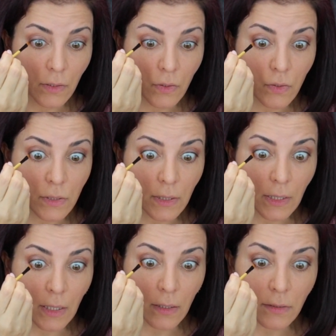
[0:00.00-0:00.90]
using
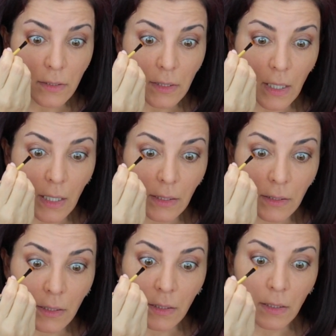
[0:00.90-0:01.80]
the other
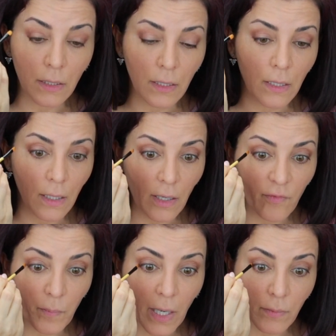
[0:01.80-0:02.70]
side
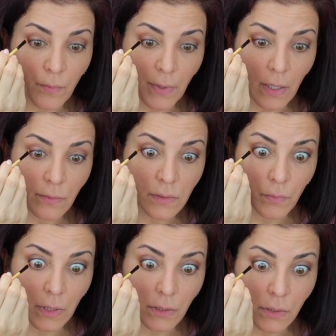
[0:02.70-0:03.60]
of Bobbi Brown's
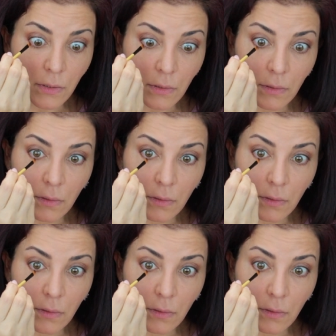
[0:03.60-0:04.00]
brush.